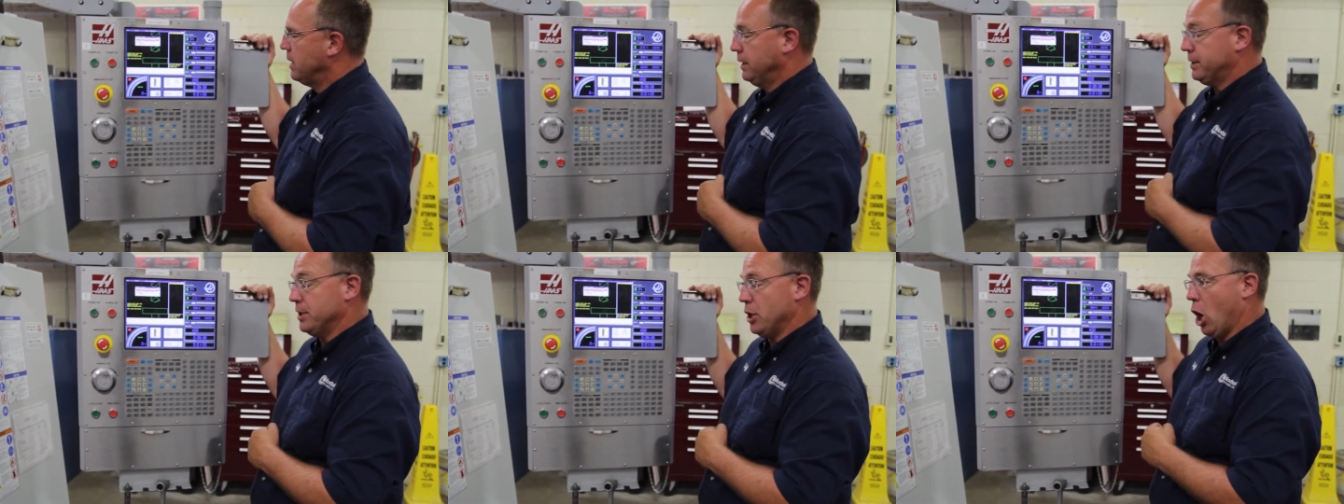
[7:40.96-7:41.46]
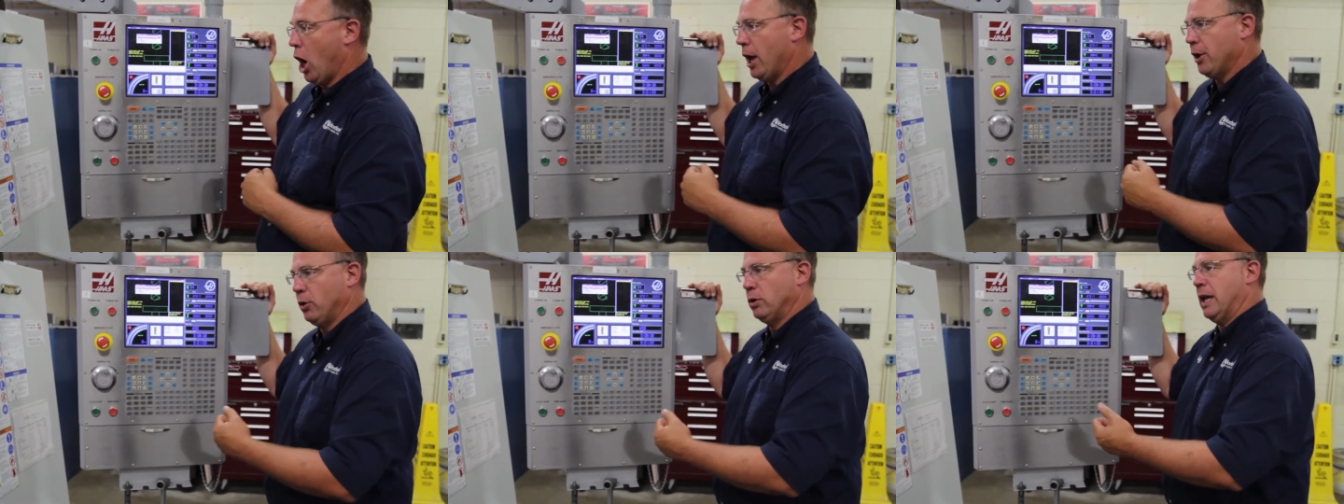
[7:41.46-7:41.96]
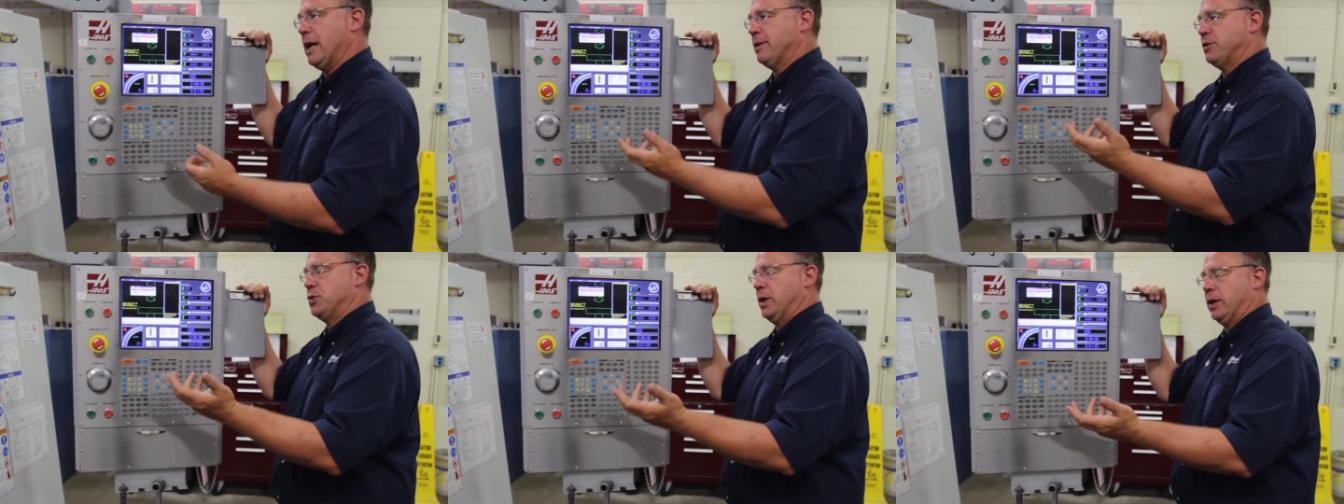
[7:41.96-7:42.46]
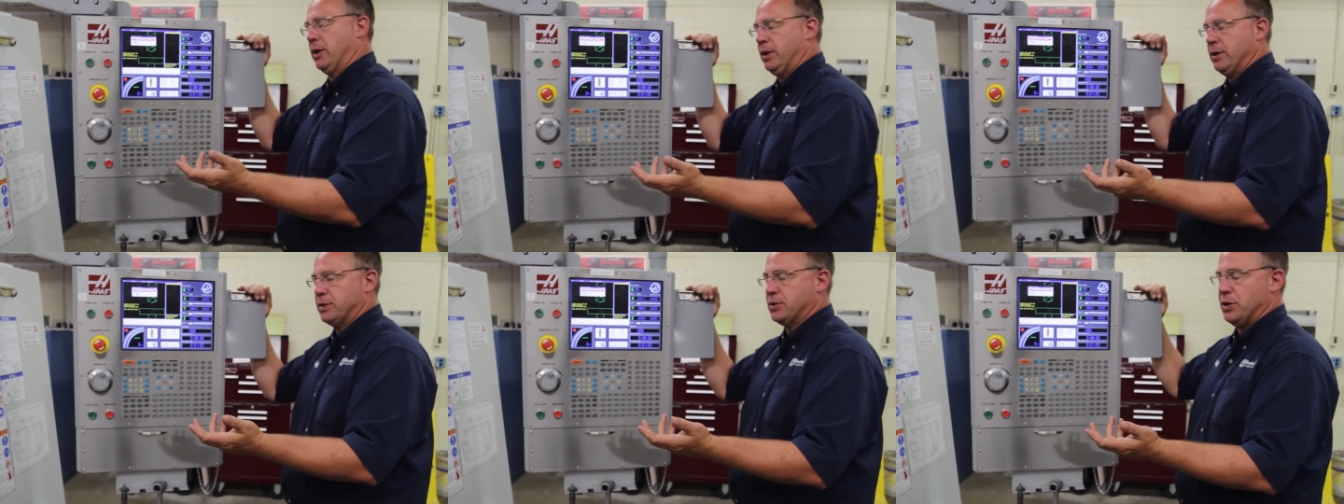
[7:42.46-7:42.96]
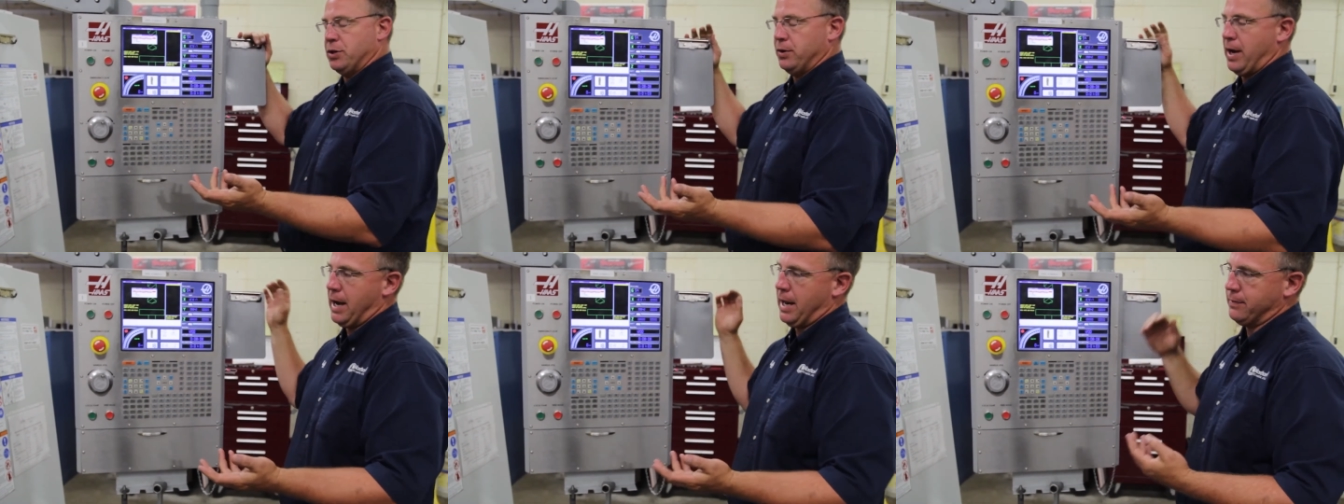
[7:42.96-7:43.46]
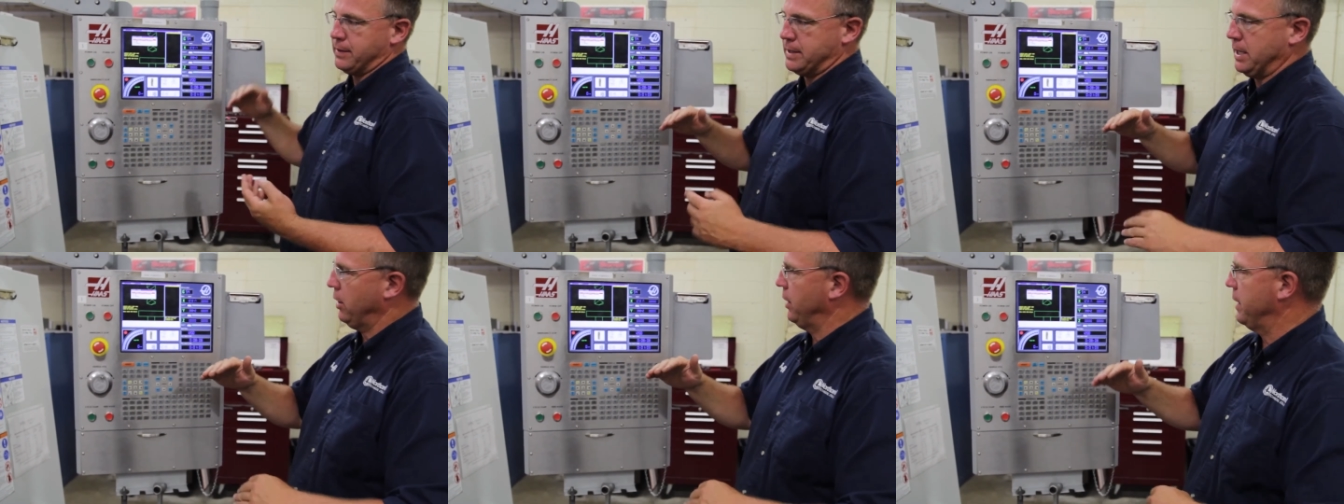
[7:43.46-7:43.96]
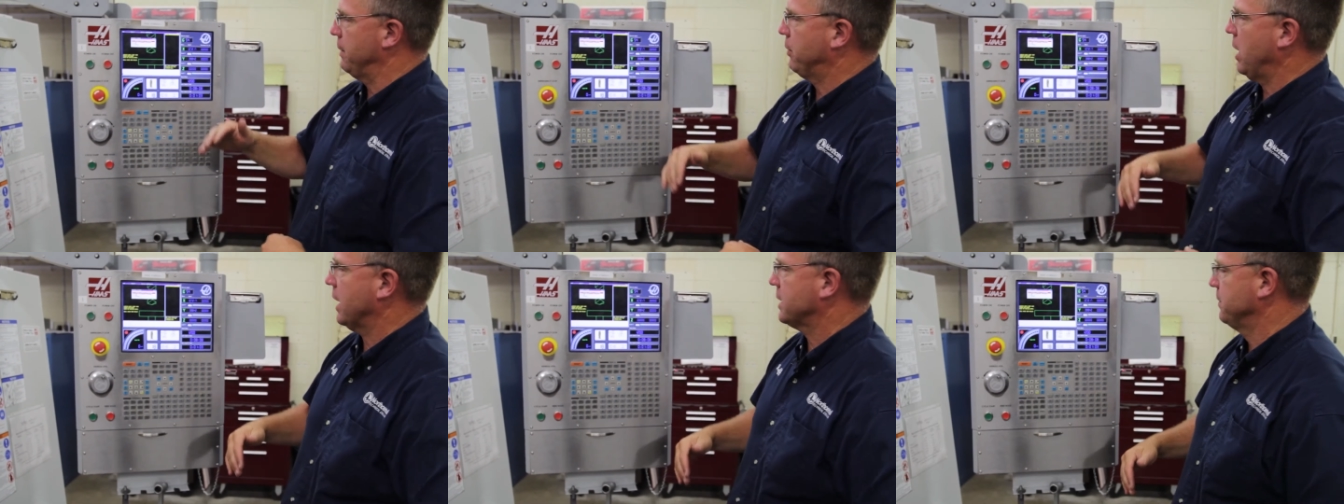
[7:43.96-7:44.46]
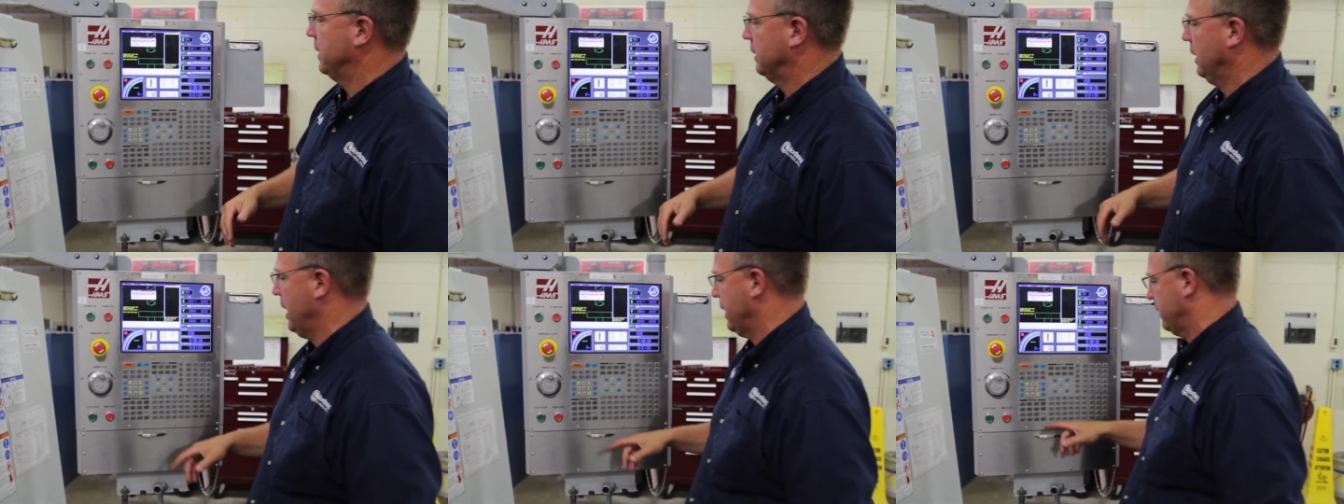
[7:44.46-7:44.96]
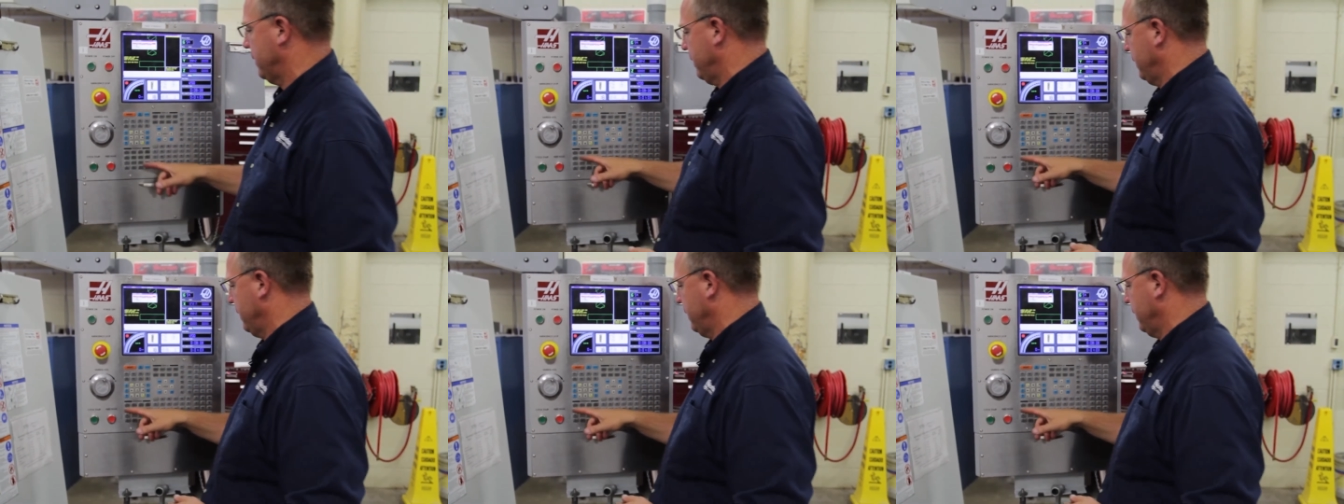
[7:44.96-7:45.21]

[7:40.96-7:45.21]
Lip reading: This is an auto length drill, so you do not have to tell it approximate length.